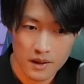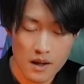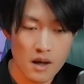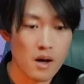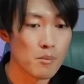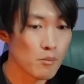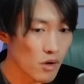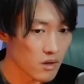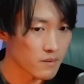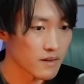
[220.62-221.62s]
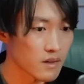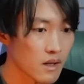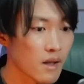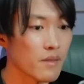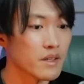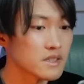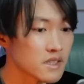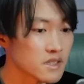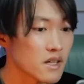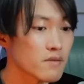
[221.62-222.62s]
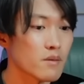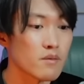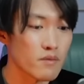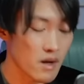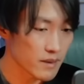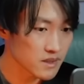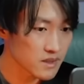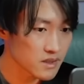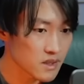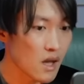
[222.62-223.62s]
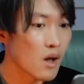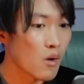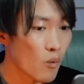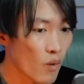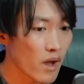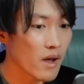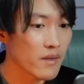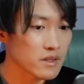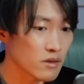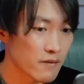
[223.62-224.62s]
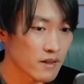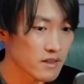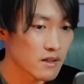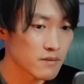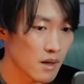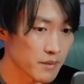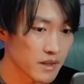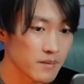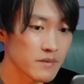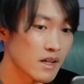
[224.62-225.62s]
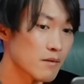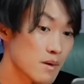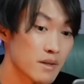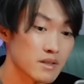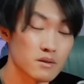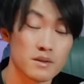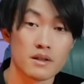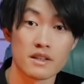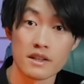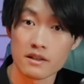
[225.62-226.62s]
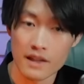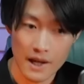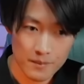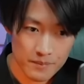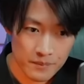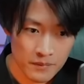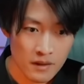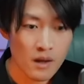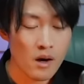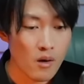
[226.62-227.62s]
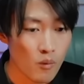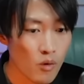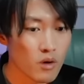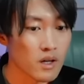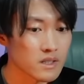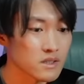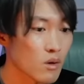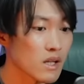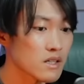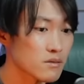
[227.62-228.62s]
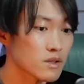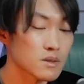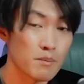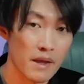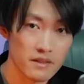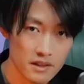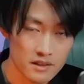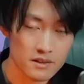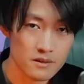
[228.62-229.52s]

Moreover, the sister from Florence, where the Trafalgar family, members of the D clan, wore a solar cross pendant.